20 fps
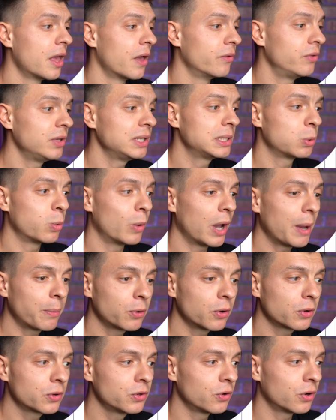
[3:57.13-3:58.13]
This
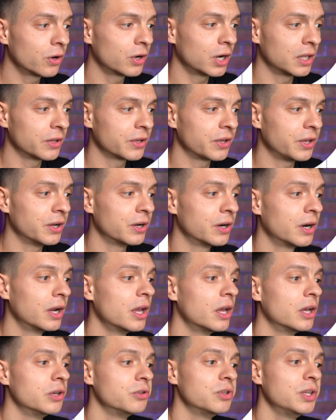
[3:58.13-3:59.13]
webhook U R L here,
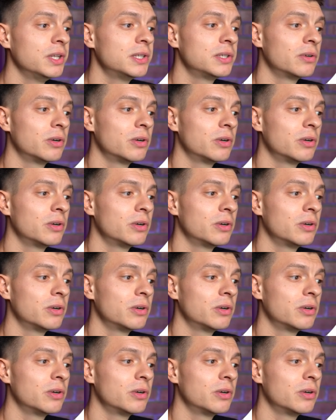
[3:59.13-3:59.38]
you need